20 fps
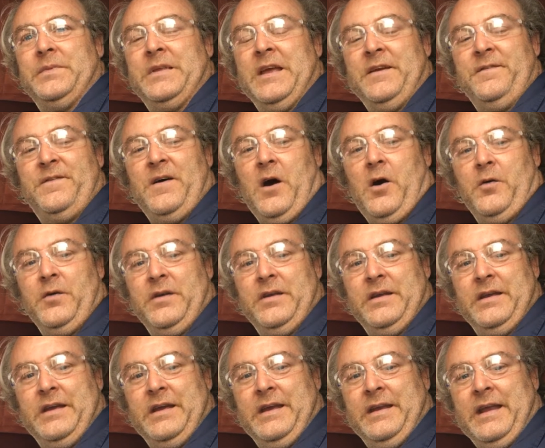default
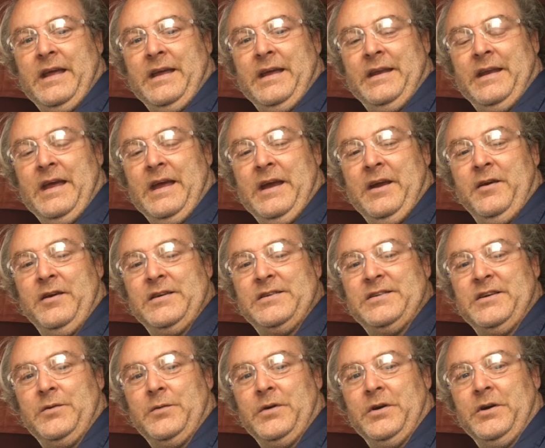in that area
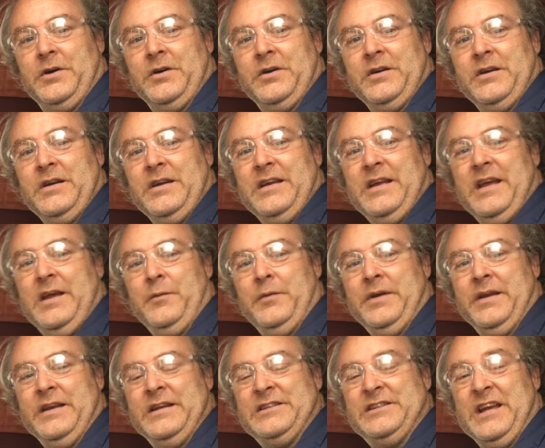somewhere, and
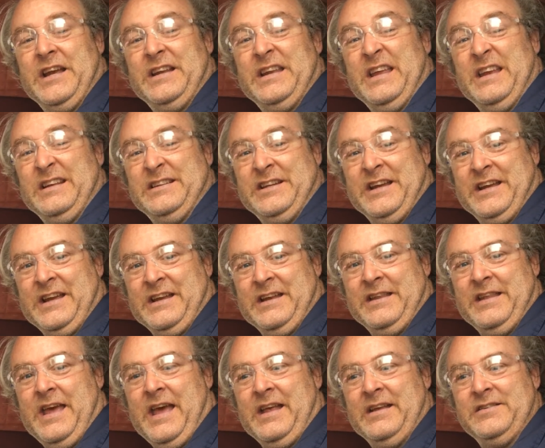we need to check
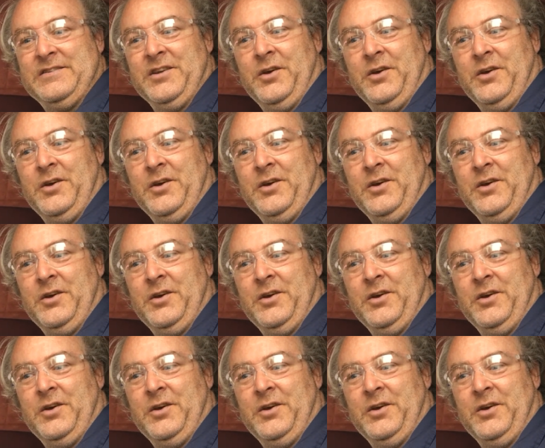into that.